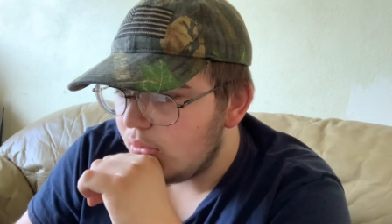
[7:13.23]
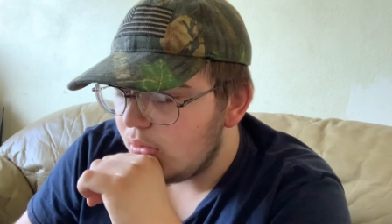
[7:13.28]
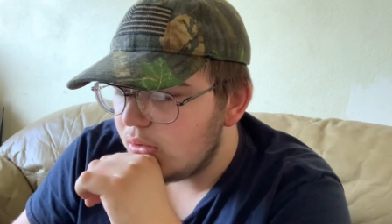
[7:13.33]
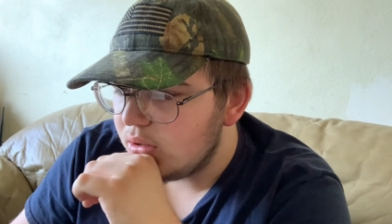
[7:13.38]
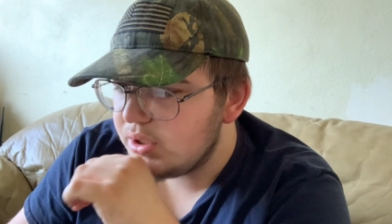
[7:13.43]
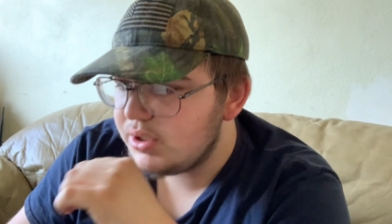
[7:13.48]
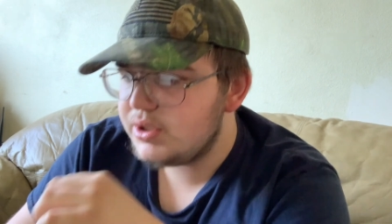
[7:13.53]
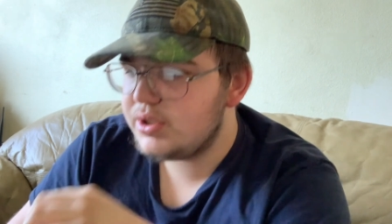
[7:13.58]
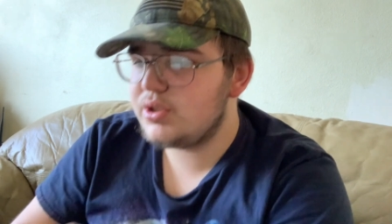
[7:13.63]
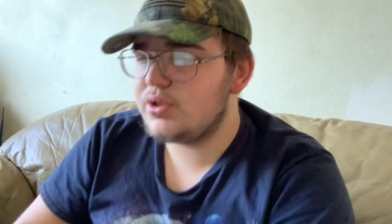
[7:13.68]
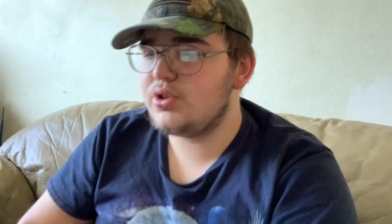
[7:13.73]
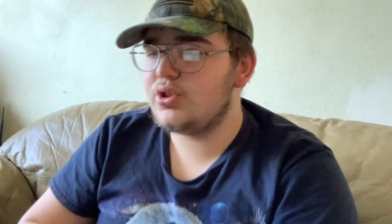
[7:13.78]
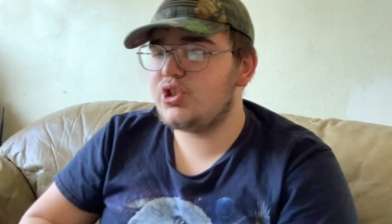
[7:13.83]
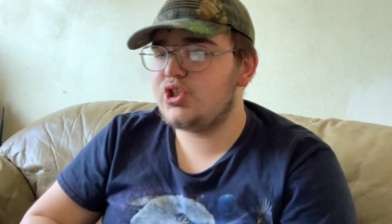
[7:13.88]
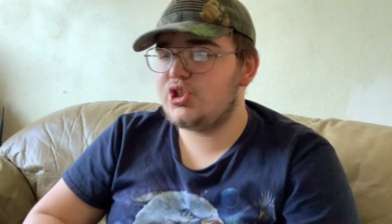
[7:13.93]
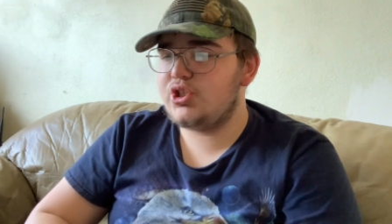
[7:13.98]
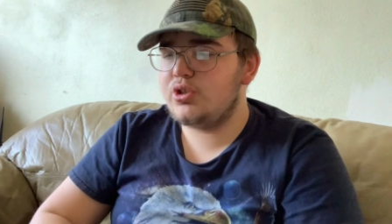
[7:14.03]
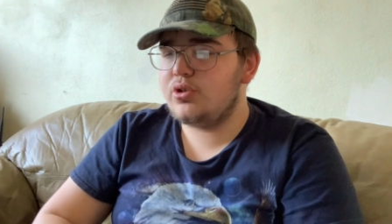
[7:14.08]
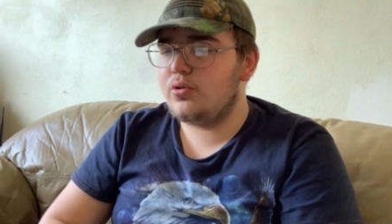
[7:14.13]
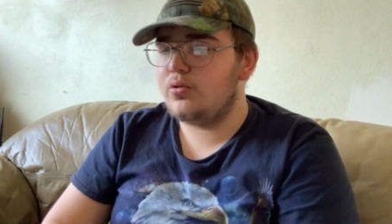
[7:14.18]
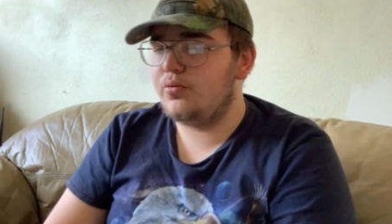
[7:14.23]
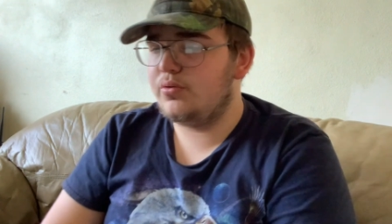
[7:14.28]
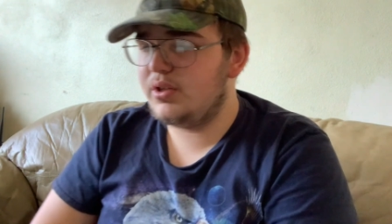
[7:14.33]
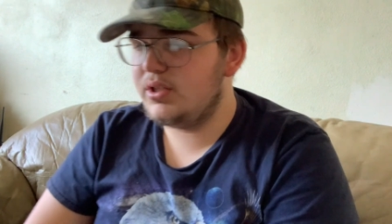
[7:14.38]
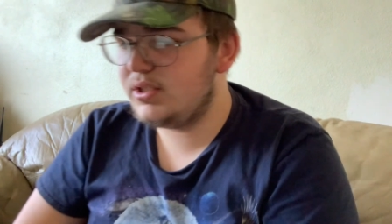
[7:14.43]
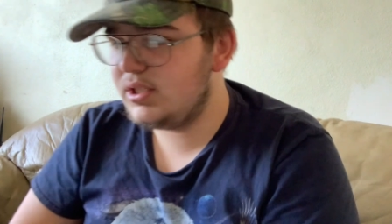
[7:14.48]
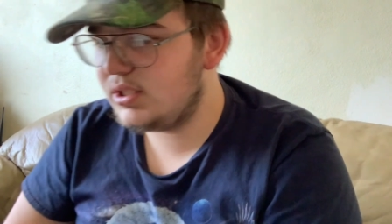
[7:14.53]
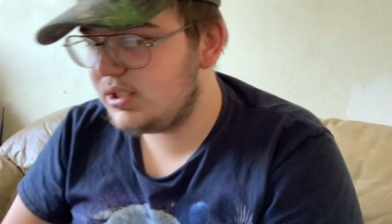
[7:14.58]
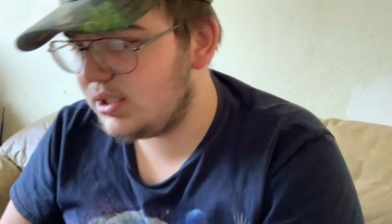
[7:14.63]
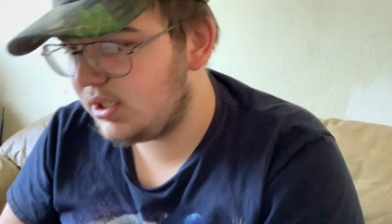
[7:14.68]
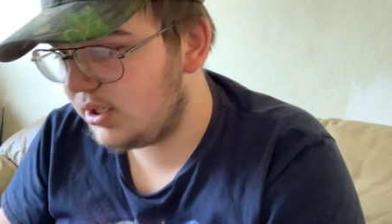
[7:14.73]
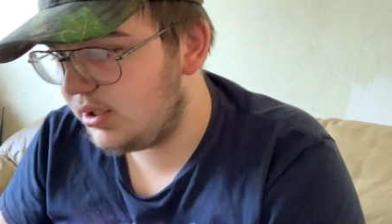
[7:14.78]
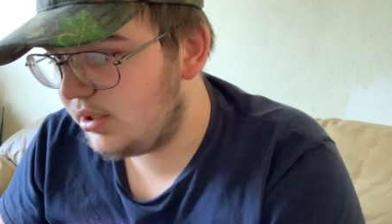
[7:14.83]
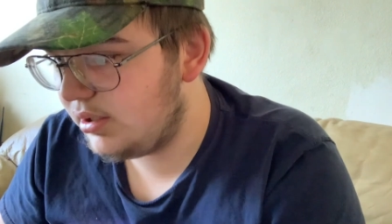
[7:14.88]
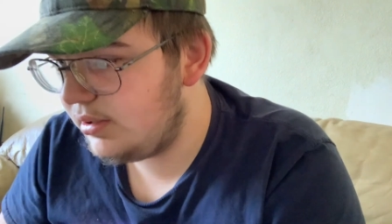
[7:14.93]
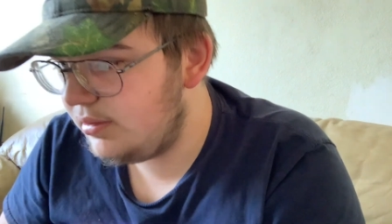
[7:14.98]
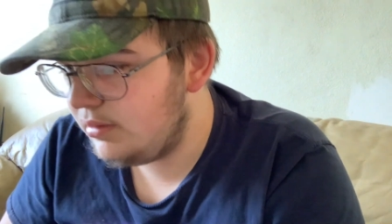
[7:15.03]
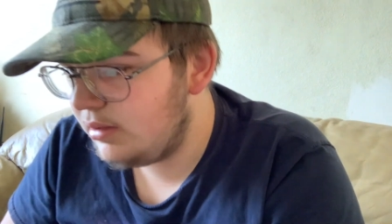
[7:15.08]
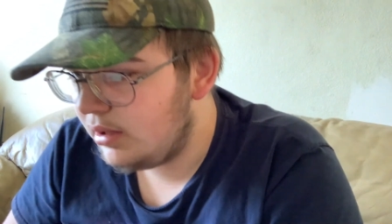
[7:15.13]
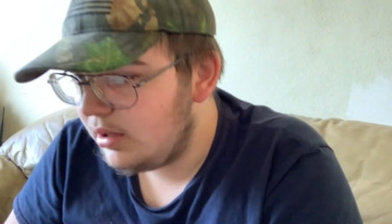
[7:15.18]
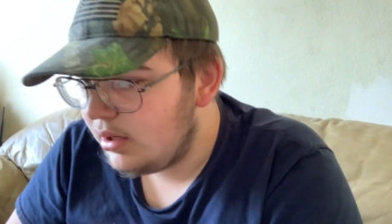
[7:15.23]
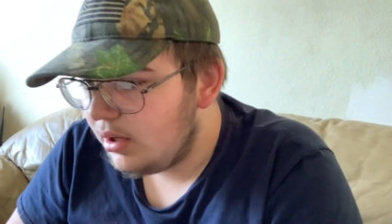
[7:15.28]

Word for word: Shoot, this isn't good.